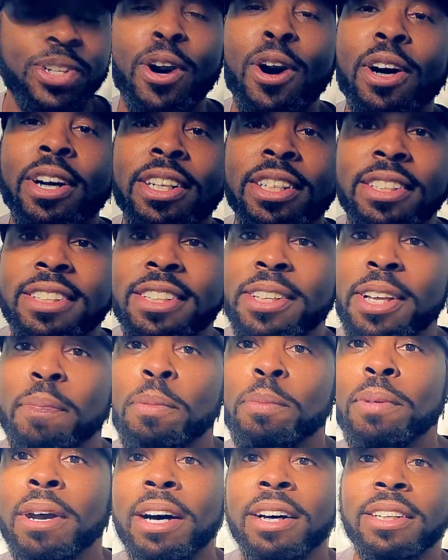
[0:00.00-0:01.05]
talking to them
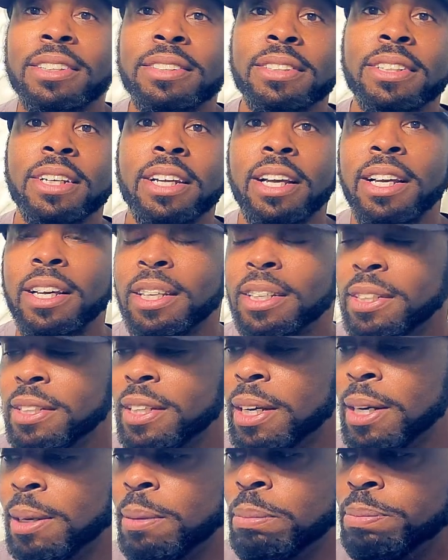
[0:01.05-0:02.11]
about it,
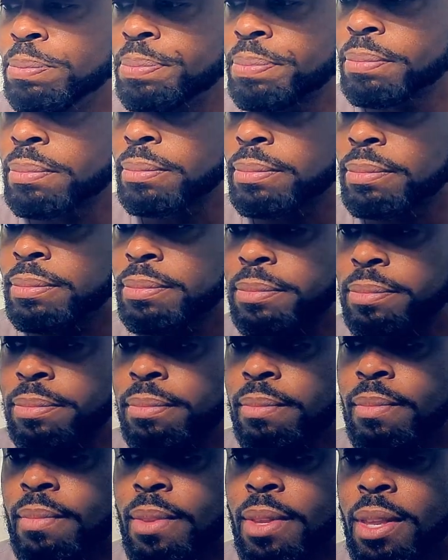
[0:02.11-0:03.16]
and
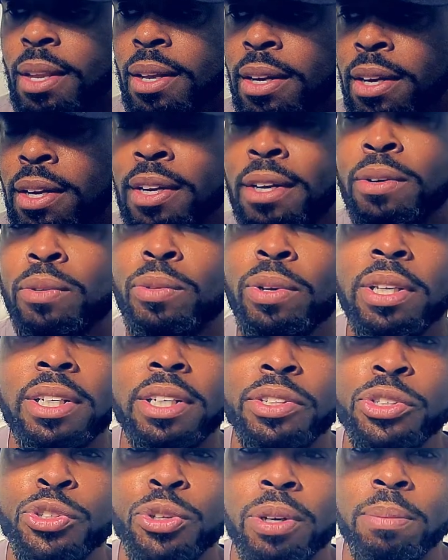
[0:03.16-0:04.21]
really
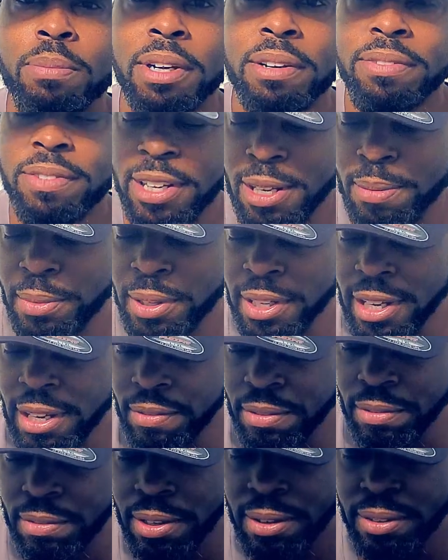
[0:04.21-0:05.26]
enjoying my family. I
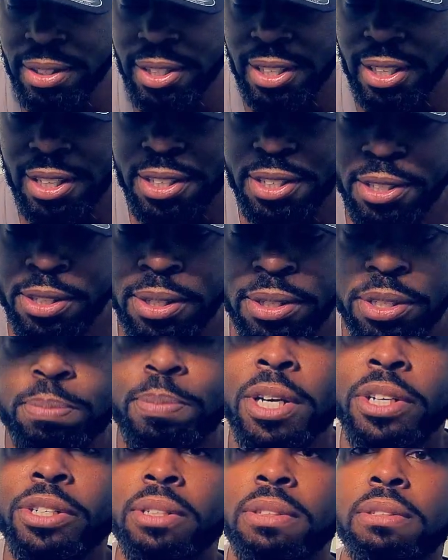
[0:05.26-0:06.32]
have a very
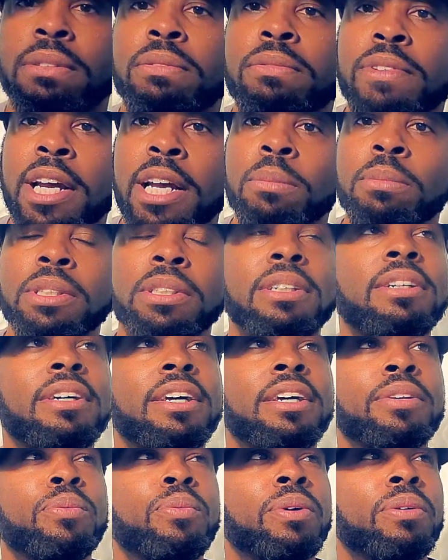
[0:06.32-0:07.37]
special family,
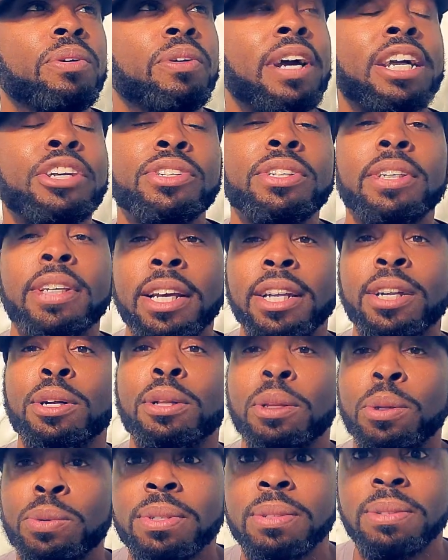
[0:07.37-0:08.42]
and we were actually getting
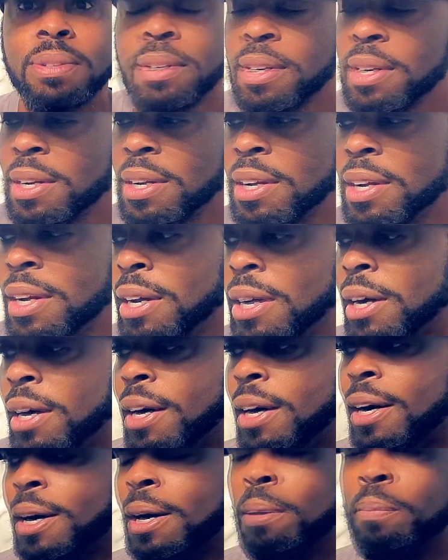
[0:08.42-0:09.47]
closer,
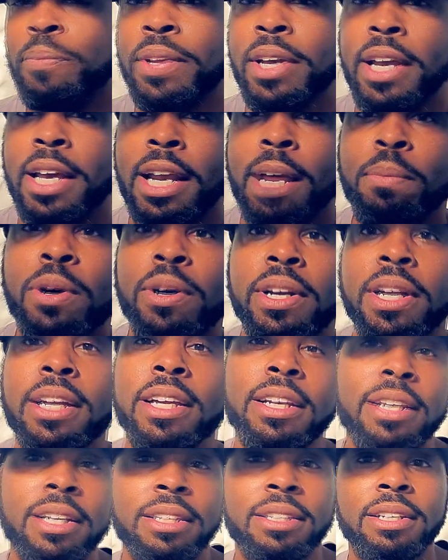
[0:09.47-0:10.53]
and I'm going to
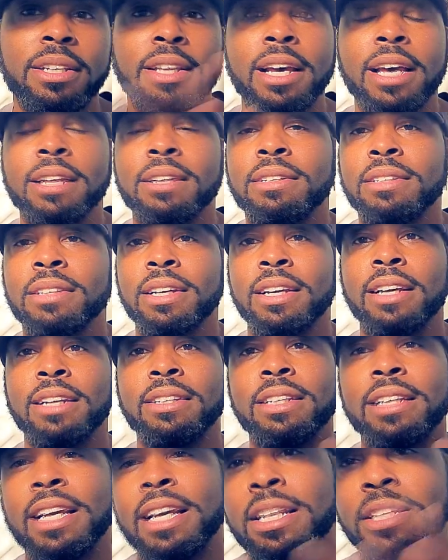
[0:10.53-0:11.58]
get to that at
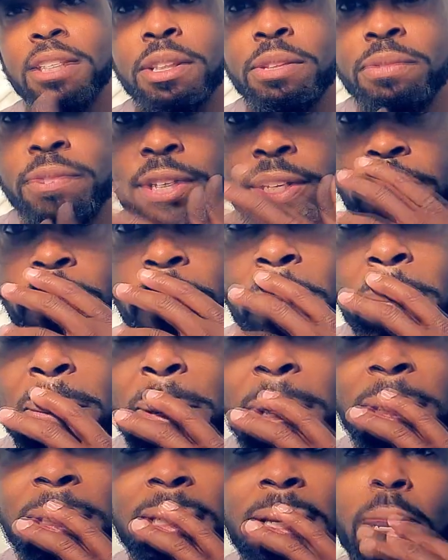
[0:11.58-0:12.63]
the end of the video,
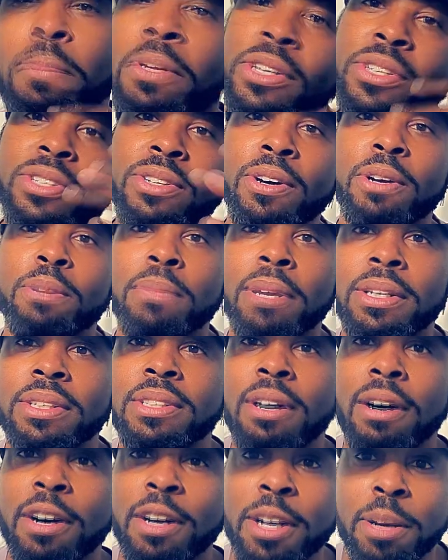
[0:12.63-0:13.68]
but I'm going to start about
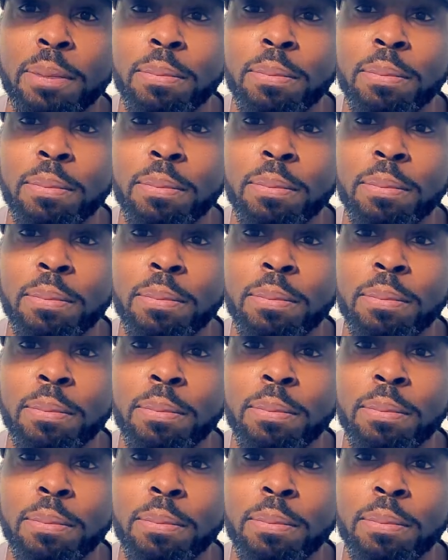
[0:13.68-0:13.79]
talking